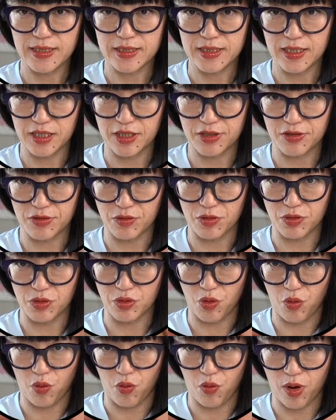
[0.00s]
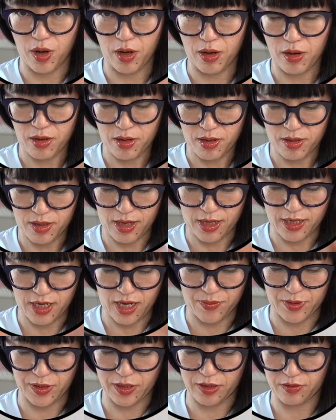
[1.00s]
a little lower and
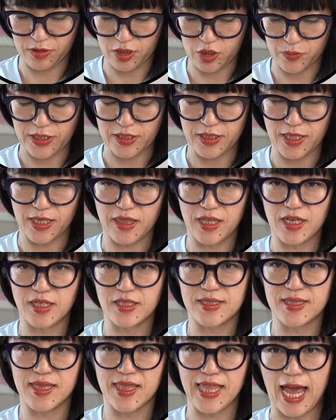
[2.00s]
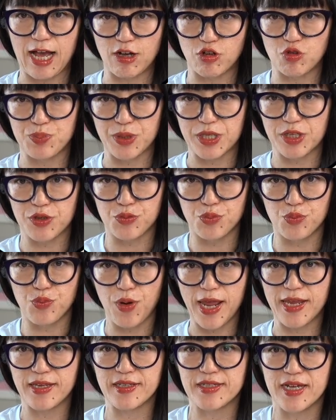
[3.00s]
have a little space like this, that would be
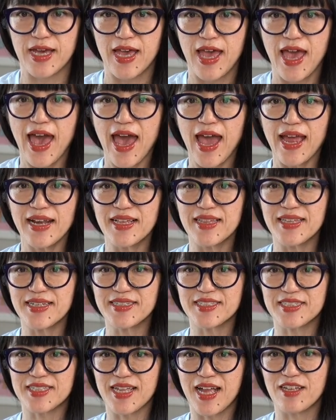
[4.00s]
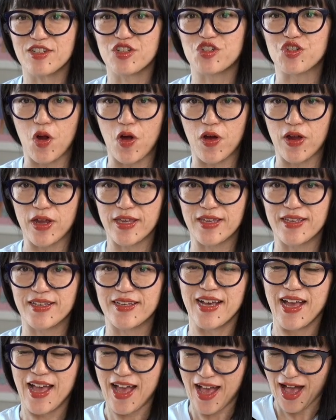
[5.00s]
great. And now let's start drawing
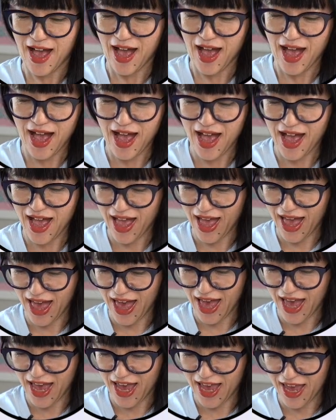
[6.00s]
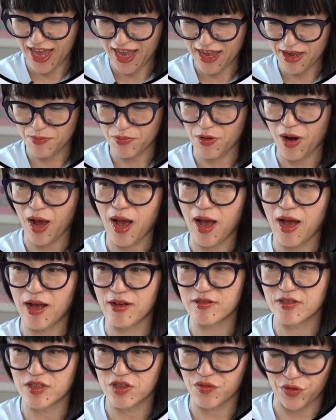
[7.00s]
her
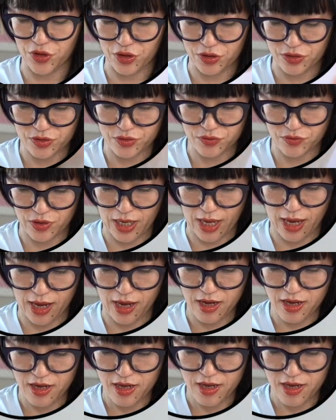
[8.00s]
eyebrows first, okay?